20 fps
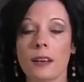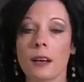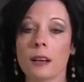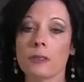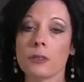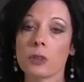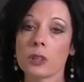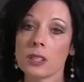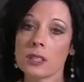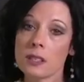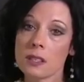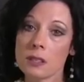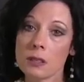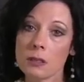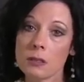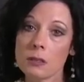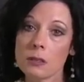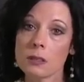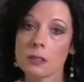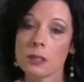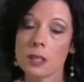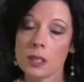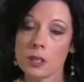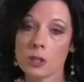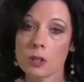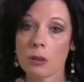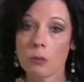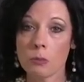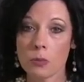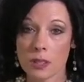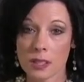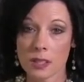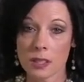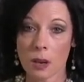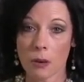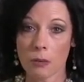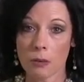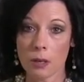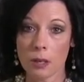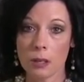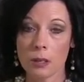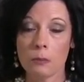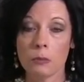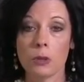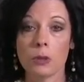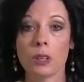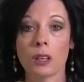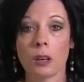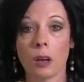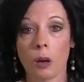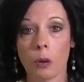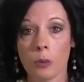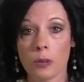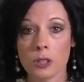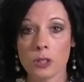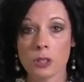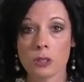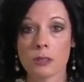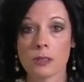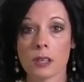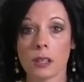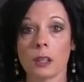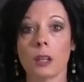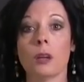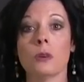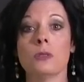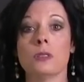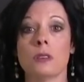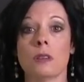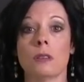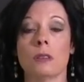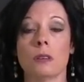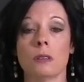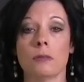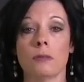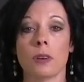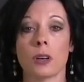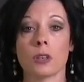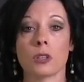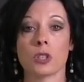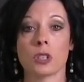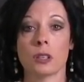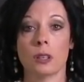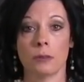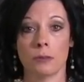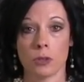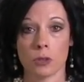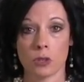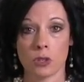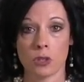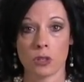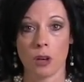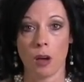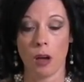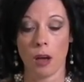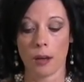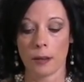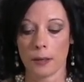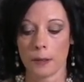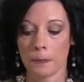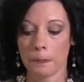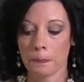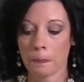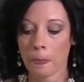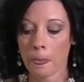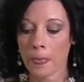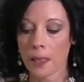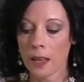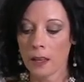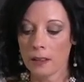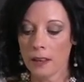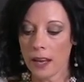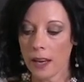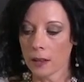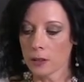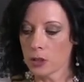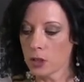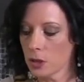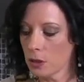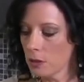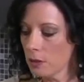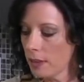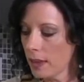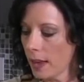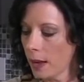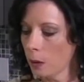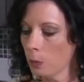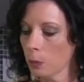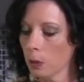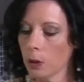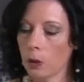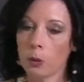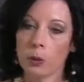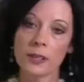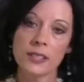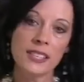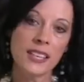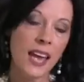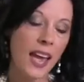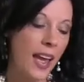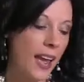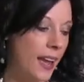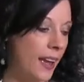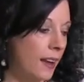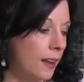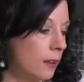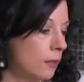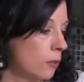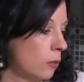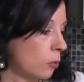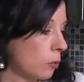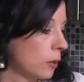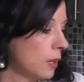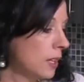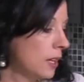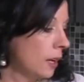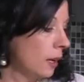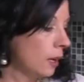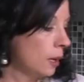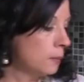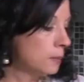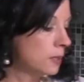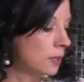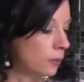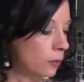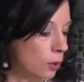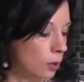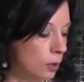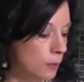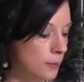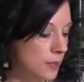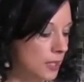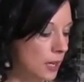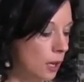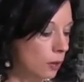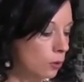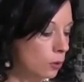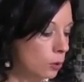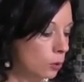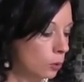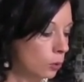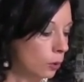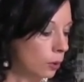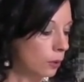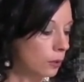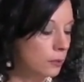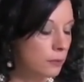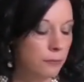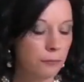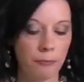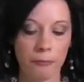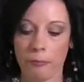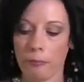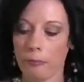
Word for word: Now if you're concerned, concerned with sodium, you can always use a low sodium version of your stock. Now to that, we're going to add three cups of cream style corn.